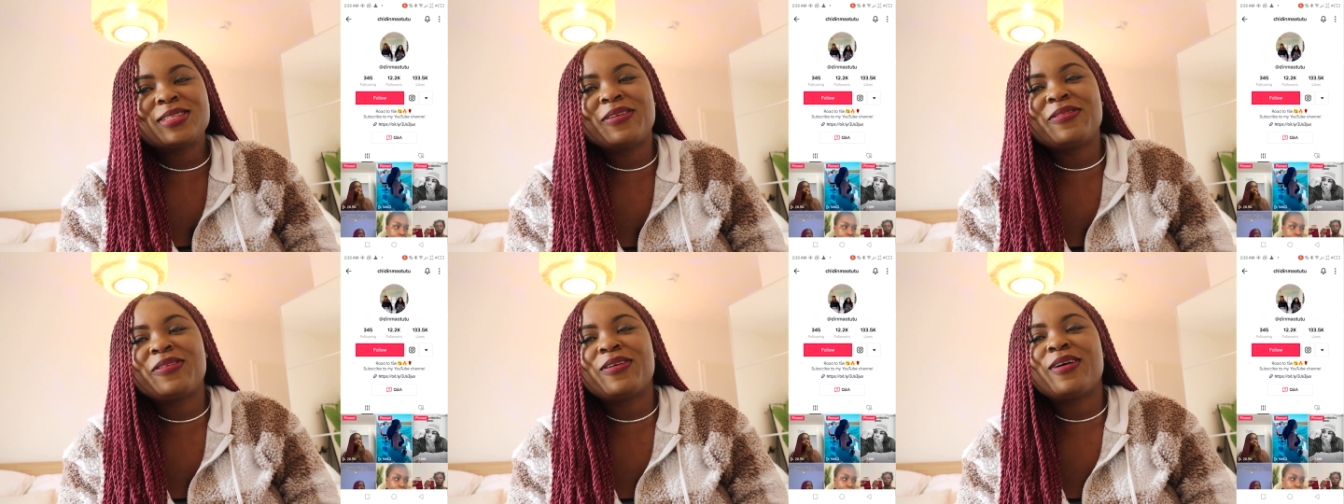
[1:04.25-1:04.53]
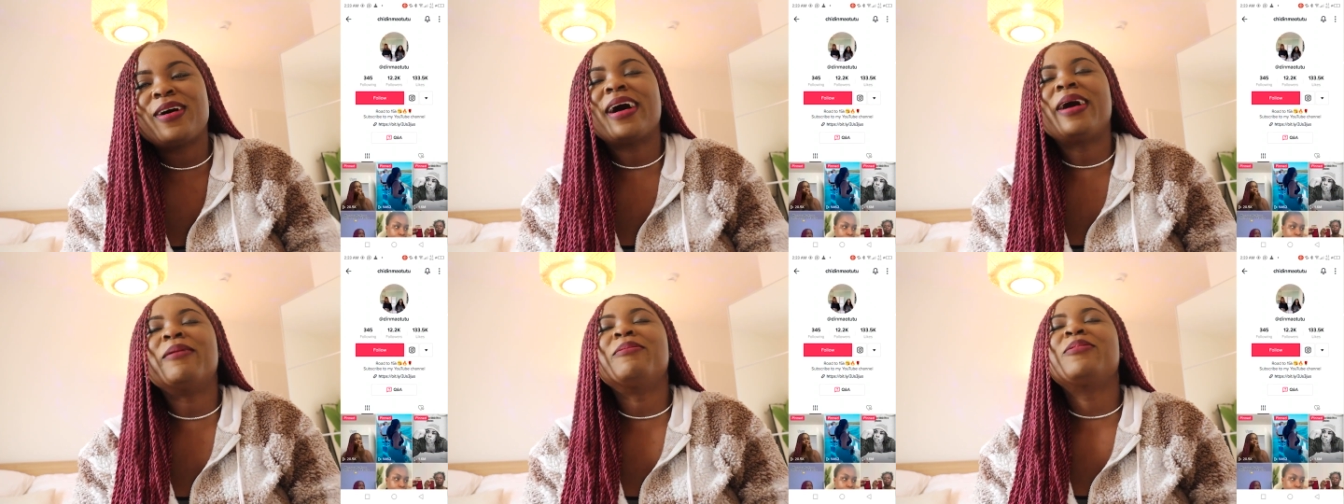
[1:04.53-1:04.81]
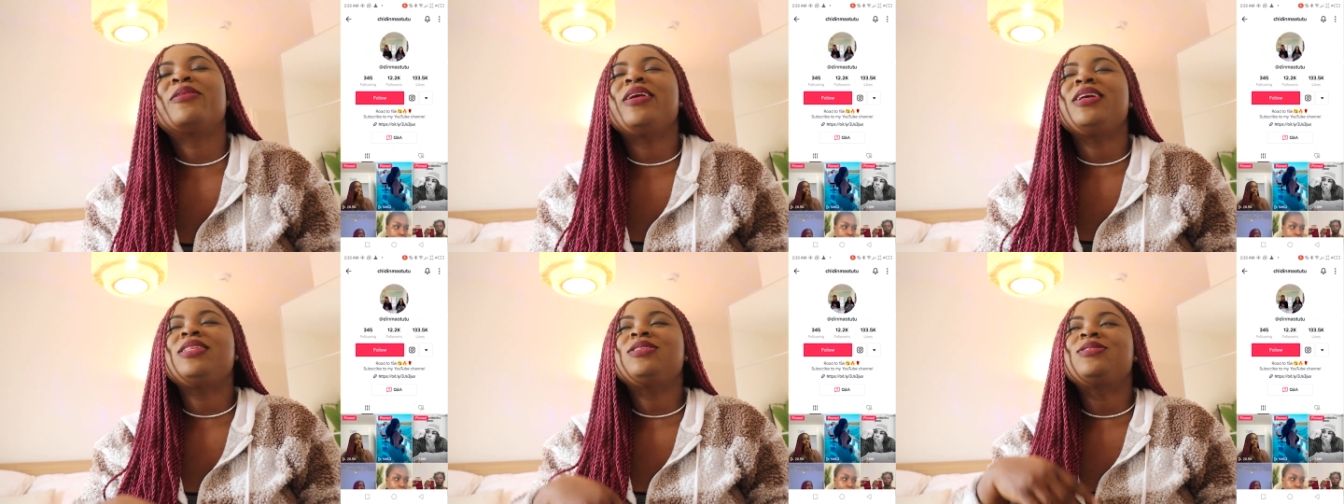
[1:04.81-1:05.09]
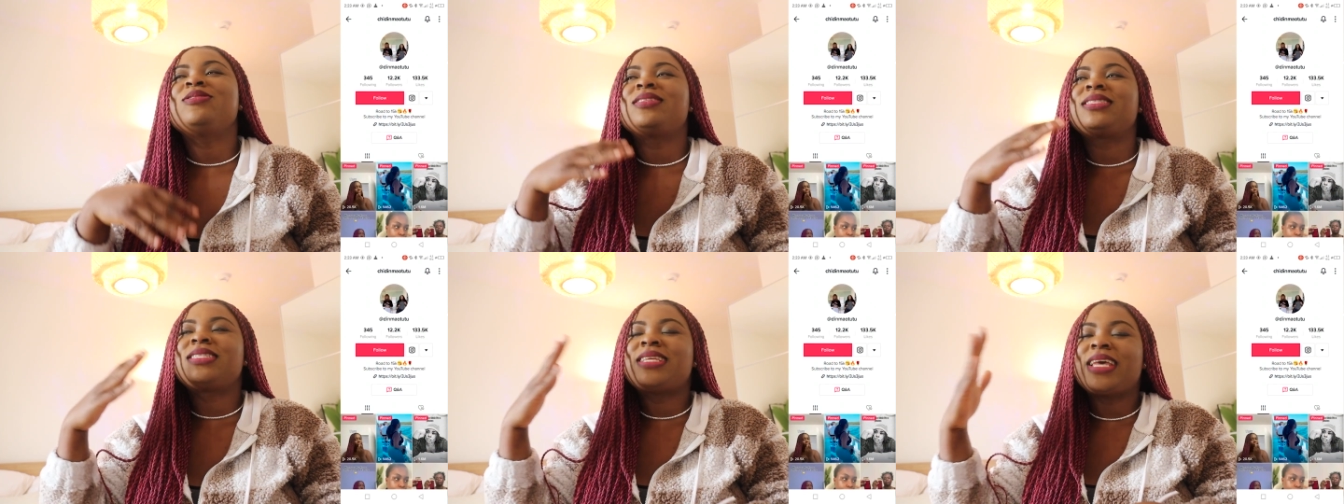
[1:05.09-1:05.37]
of all, I'm going
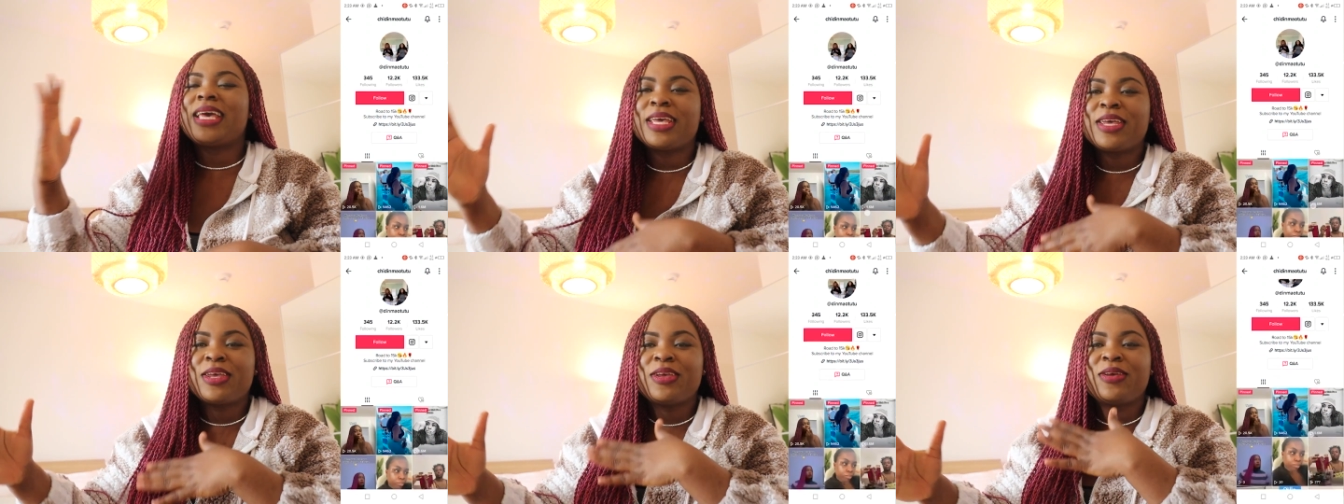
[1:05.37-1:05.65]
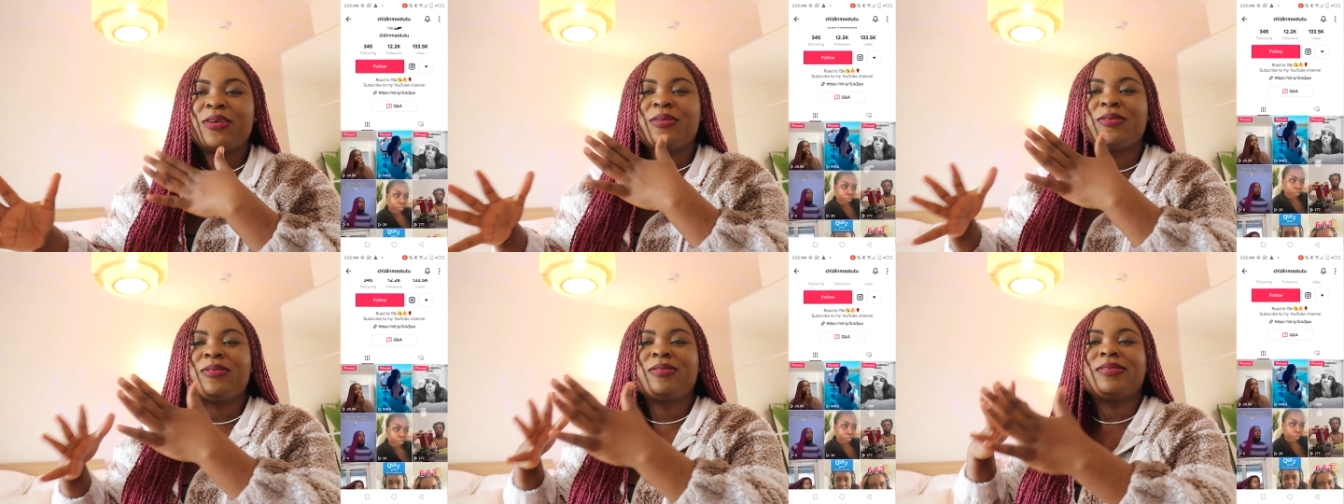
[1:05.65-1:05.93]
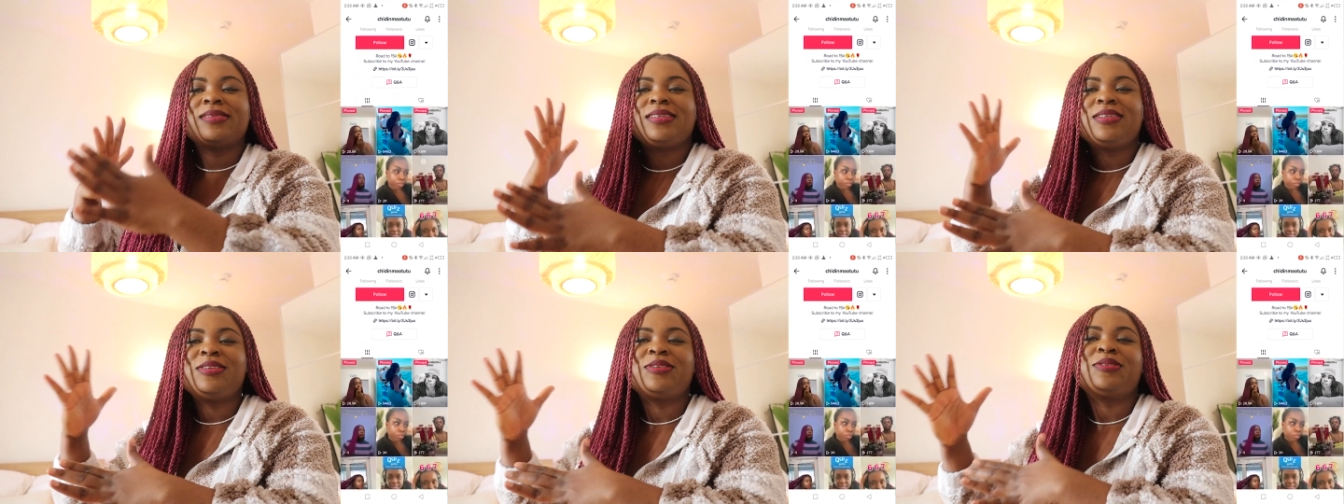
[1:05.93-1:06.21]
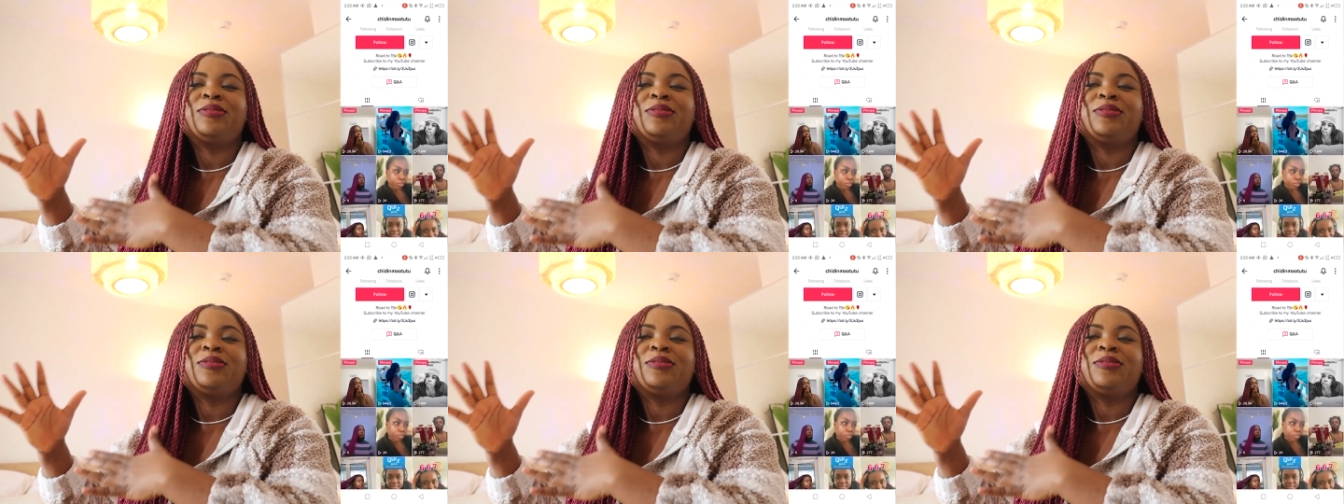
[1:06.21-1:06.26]
to take you,